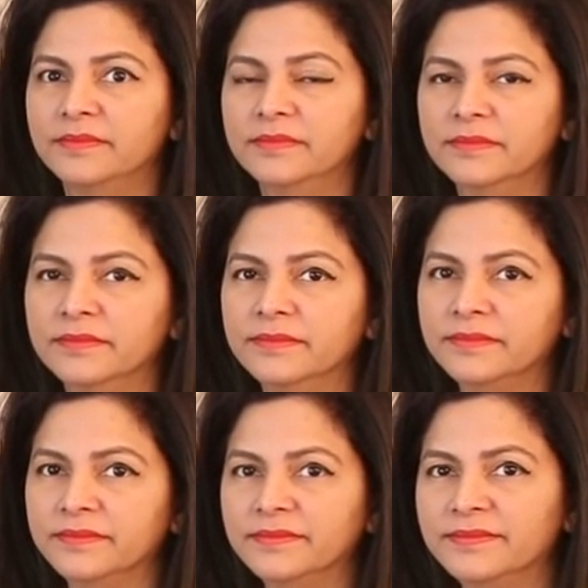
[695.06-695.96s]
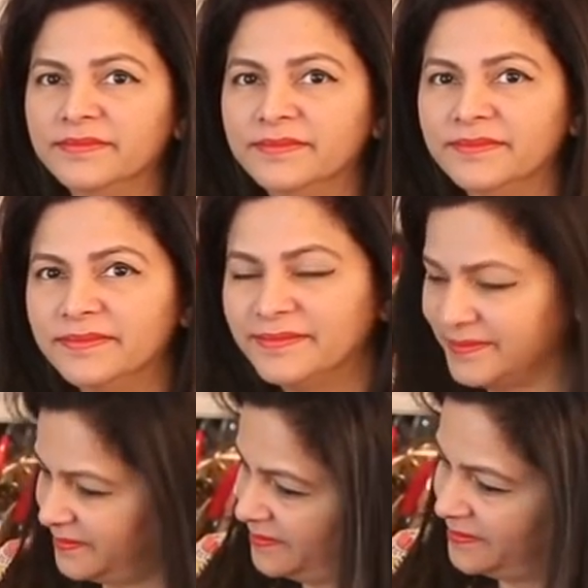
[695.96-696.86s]

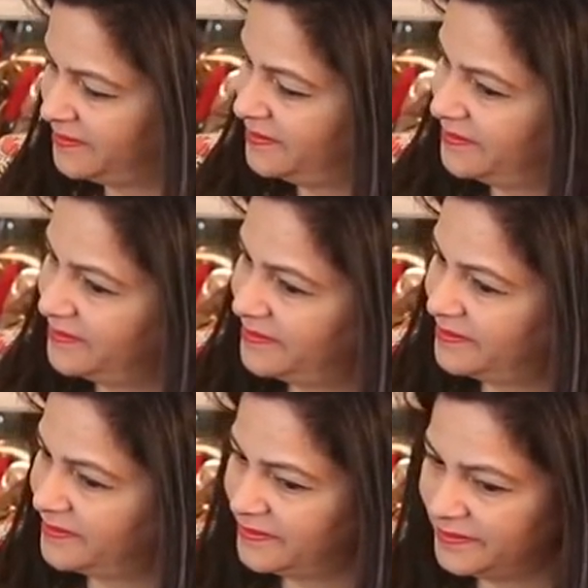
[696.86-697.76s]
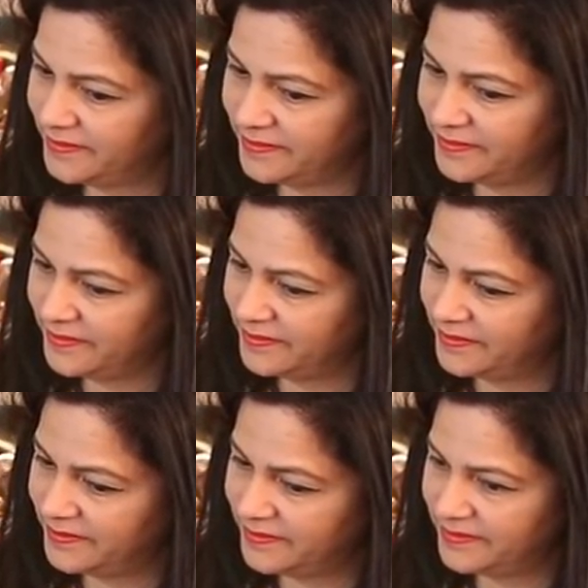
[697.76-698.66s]

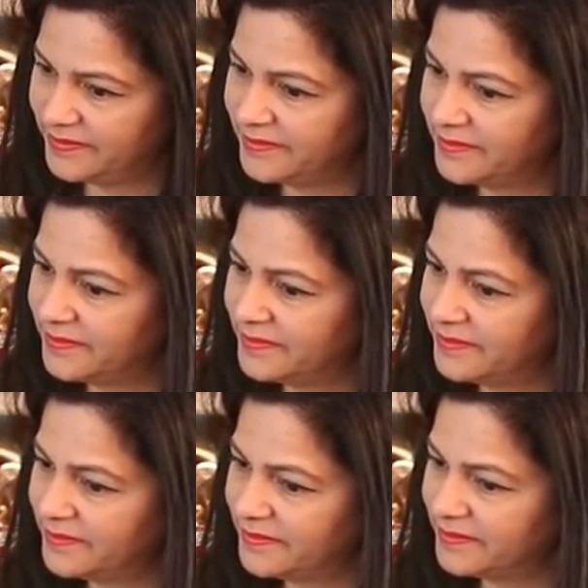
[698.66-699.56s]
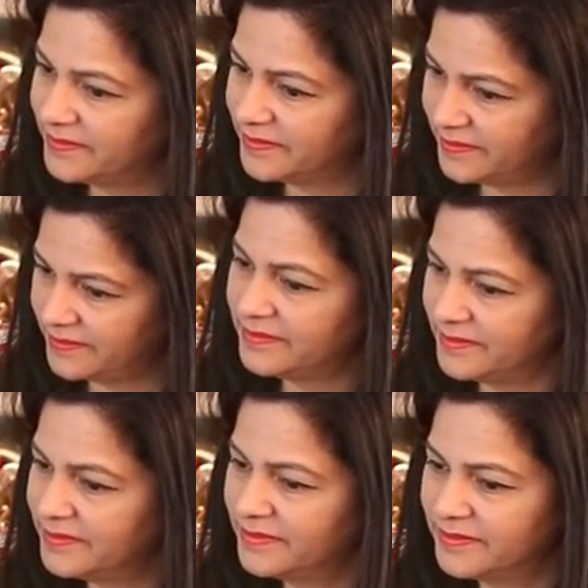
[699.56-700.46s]

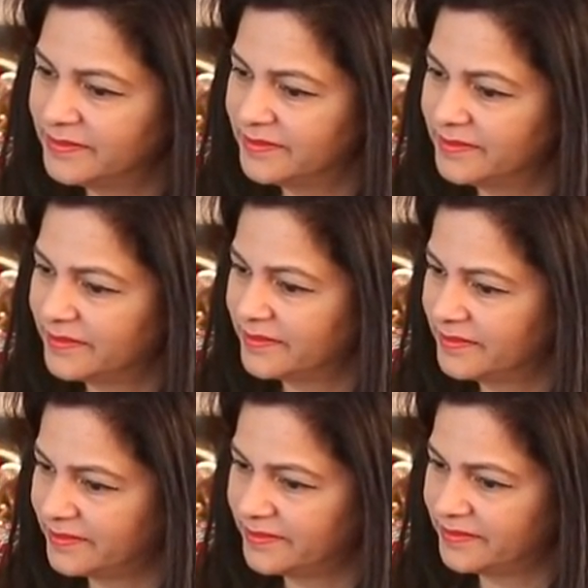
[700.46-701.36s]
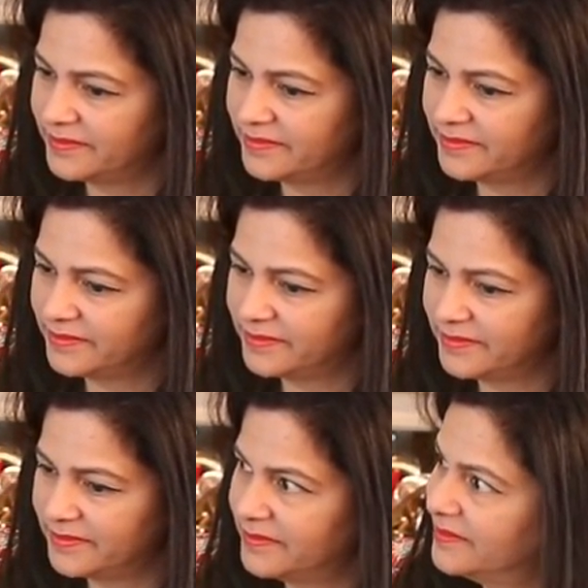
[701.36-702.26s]

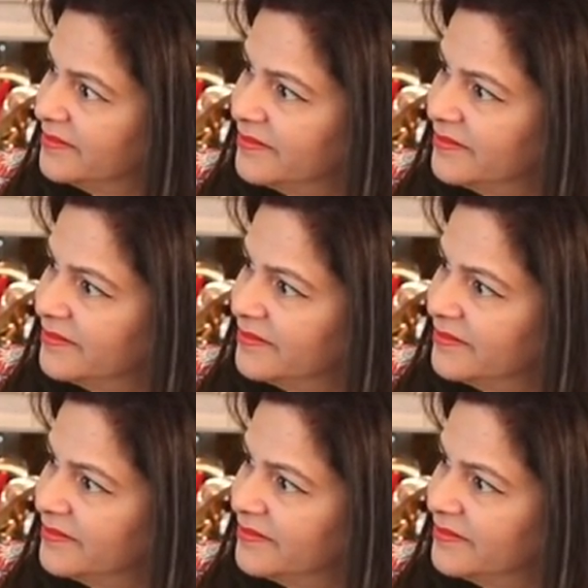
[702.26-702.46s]
(not speaking)